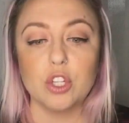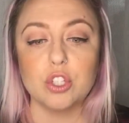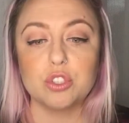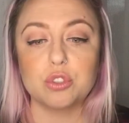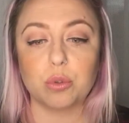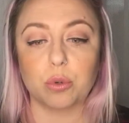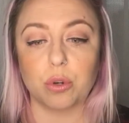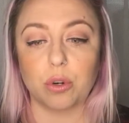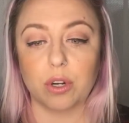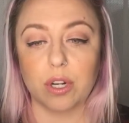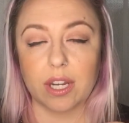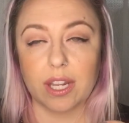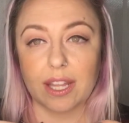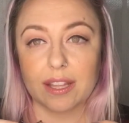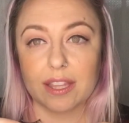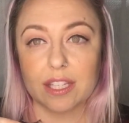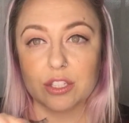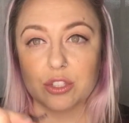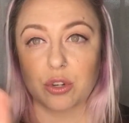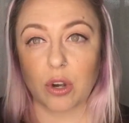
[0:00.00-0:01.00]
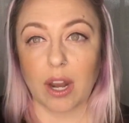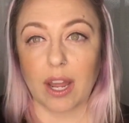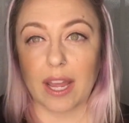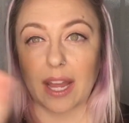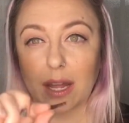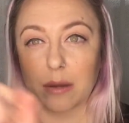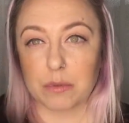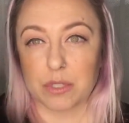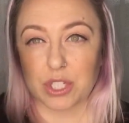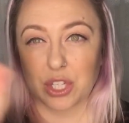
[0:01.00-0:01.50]
So in order to get these dry,
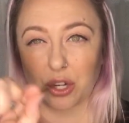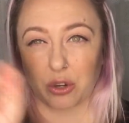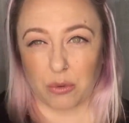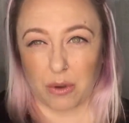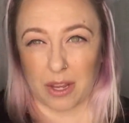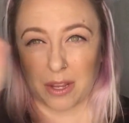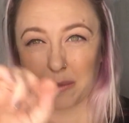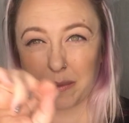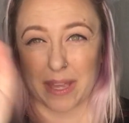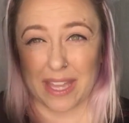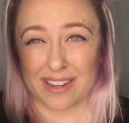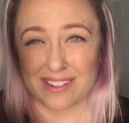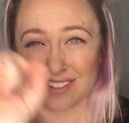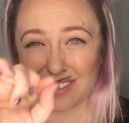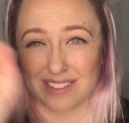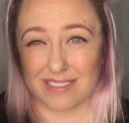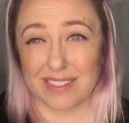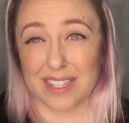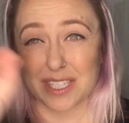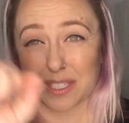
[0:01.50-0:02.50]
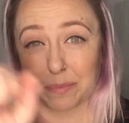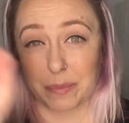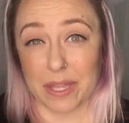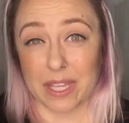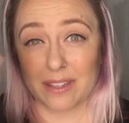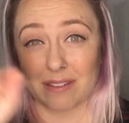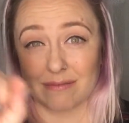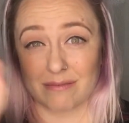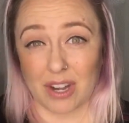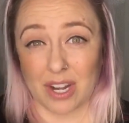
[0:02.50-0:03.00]
I'm just gonna recommend this
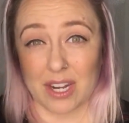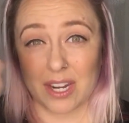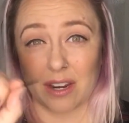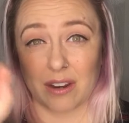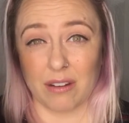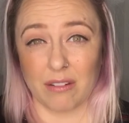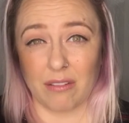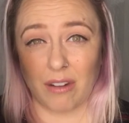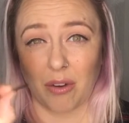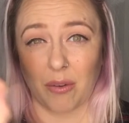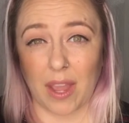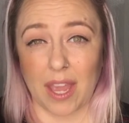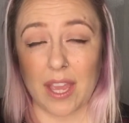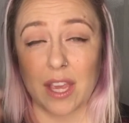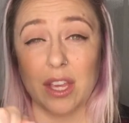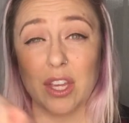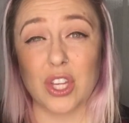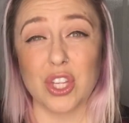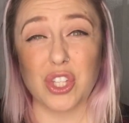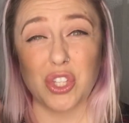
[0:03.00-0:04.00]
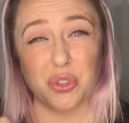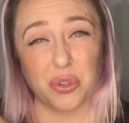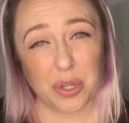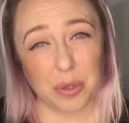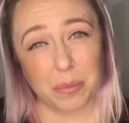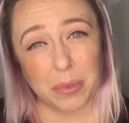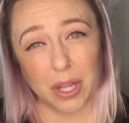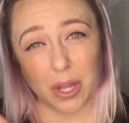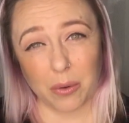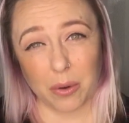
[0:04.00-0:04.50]
bit right here, okay? You
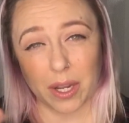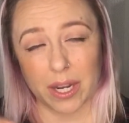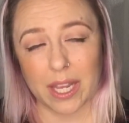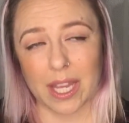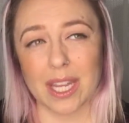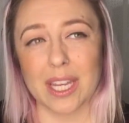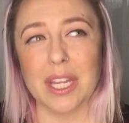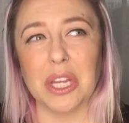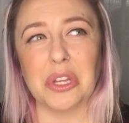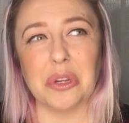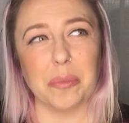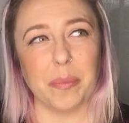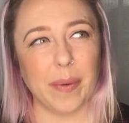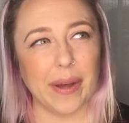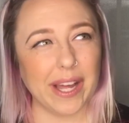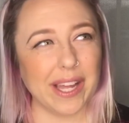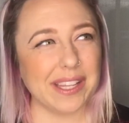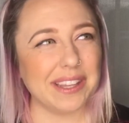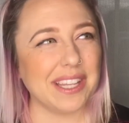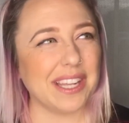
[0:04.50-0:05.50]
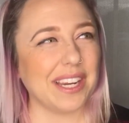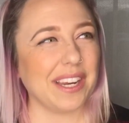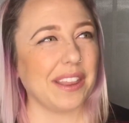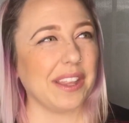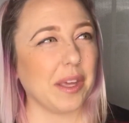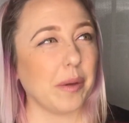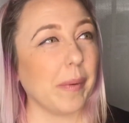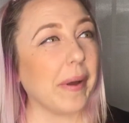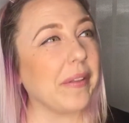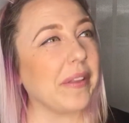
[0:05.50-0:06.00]
could blow on it, but then I
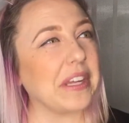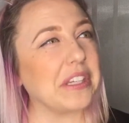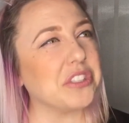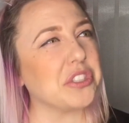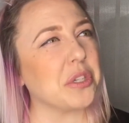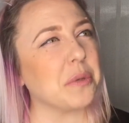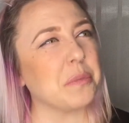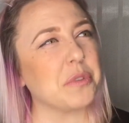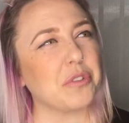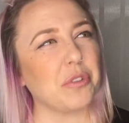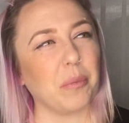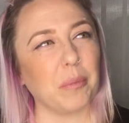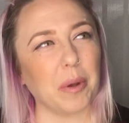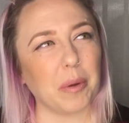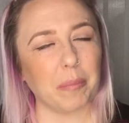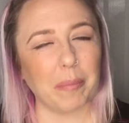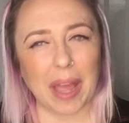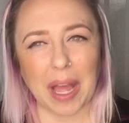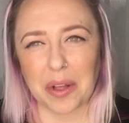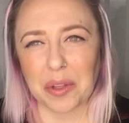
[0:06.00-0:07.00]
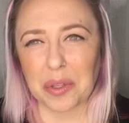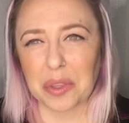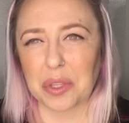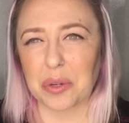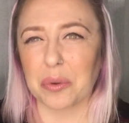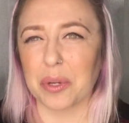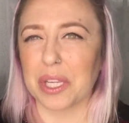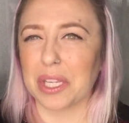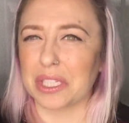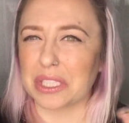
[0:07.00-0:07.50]
think about like germs from your mouth
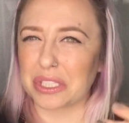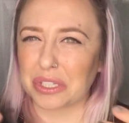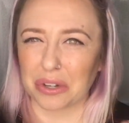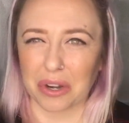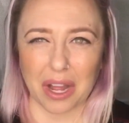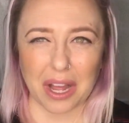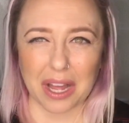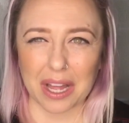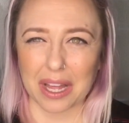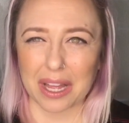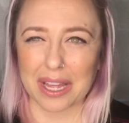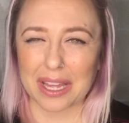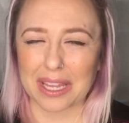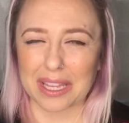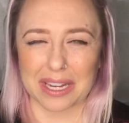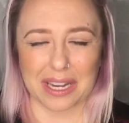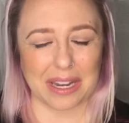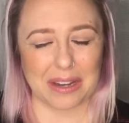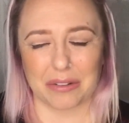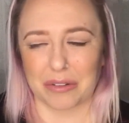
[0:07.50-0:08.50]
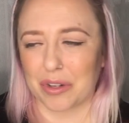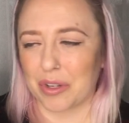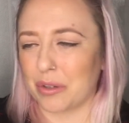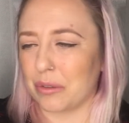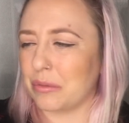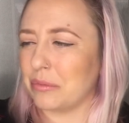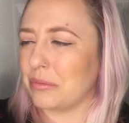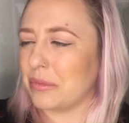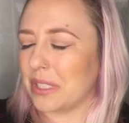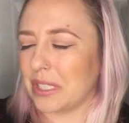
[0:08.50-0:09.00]
going into your eye, and I don't
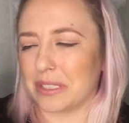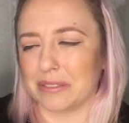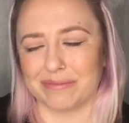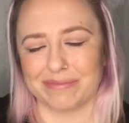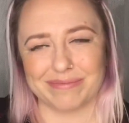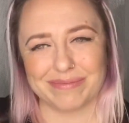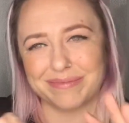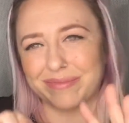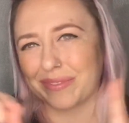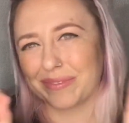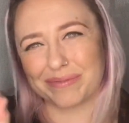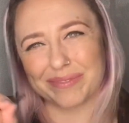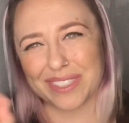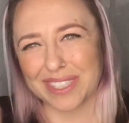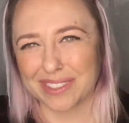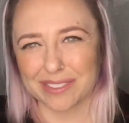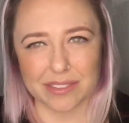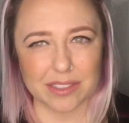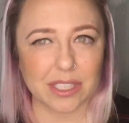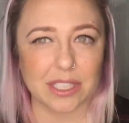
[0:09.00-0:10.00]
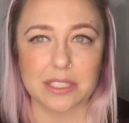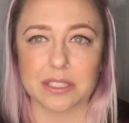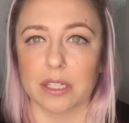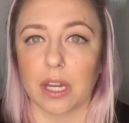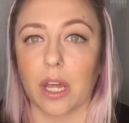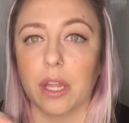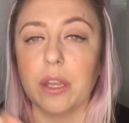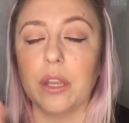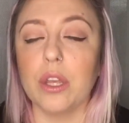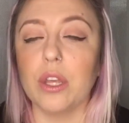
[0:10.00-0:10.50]
know, it's
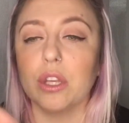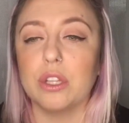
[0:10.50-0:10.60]
not.